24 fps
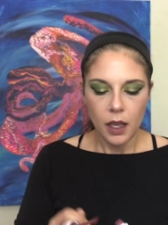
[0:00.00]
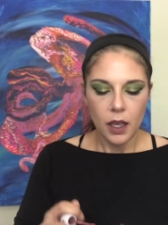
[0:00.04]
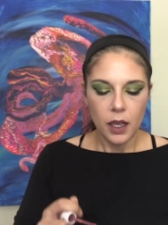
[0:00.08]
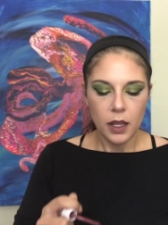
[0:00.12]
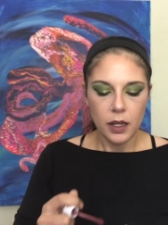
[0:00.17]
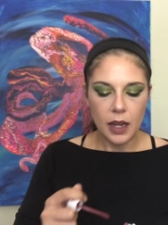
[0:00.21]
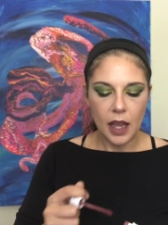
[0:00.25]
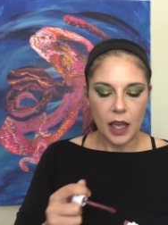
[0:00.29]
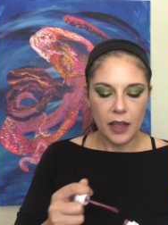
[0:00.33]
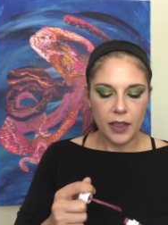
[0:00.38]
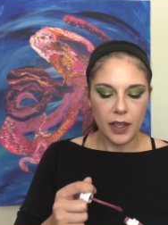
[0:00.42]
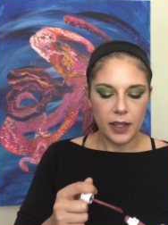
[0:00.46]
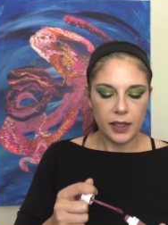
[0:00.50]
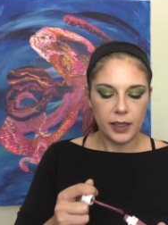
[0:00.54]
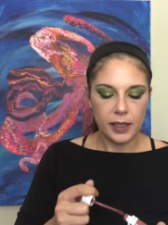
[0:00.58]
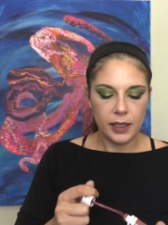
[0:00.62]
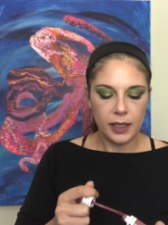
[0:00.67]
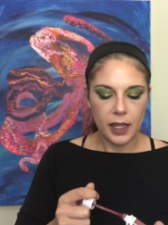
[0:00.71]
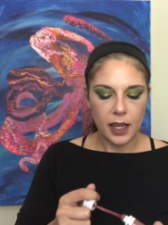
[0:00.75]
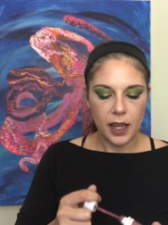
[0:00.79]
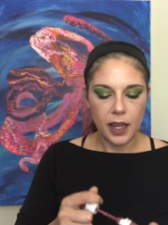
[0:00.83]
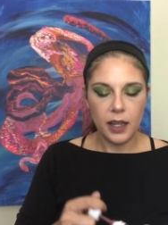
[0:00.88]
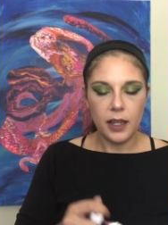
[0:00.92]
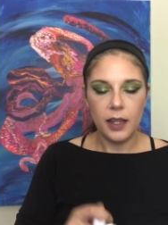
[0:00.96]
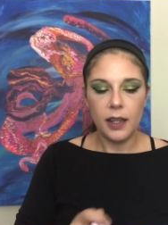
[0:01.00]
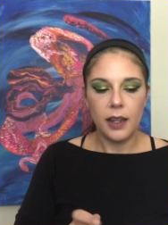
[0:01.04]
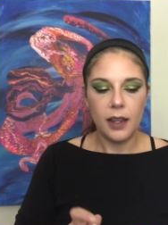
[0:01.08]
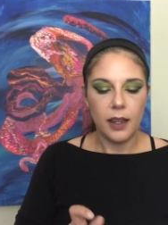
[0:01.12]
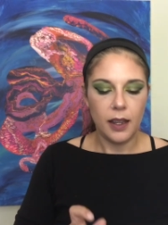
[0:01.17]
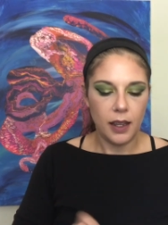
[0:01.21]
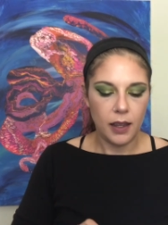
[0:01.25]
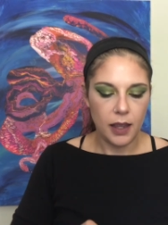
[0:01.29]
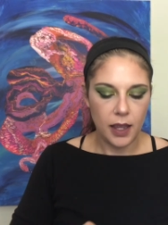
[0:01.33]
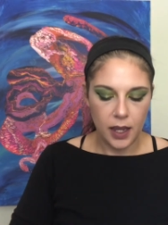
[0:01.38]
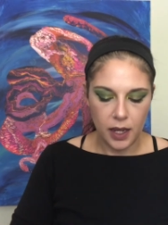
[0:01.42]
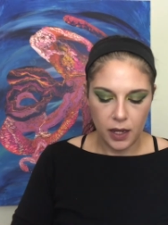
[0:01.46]
Now that's done,
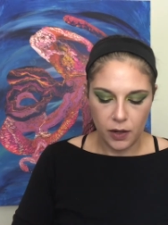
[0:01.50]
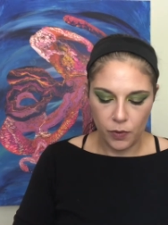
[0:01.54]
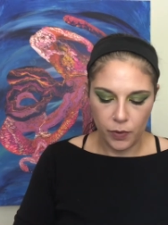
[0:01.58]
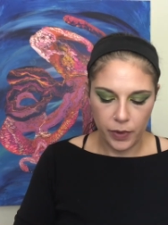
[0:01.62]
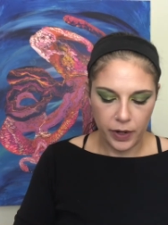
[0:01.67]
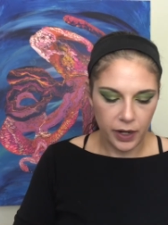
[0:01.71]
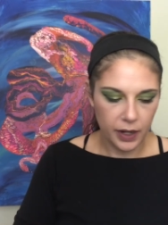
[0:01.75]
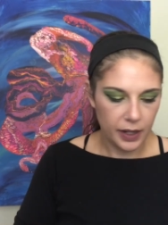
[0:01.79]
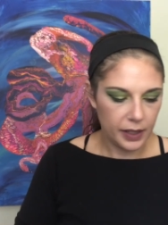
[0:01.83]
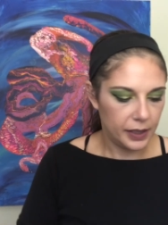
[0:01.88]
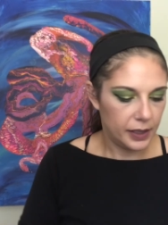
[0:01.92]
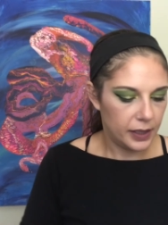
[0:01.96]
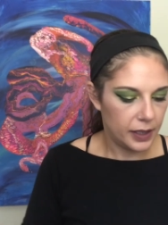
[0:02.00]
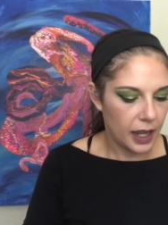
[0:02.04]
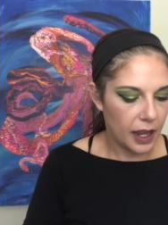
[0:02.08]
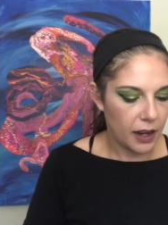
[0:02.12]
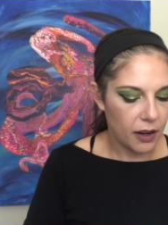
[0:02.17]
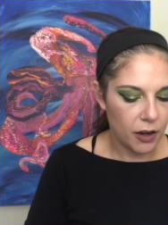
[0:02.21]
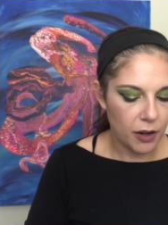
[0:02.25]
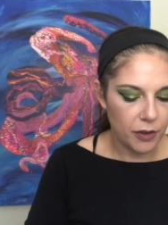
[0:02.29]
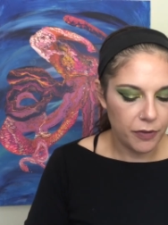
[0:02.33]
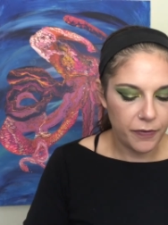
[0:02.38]
and we're gonna set our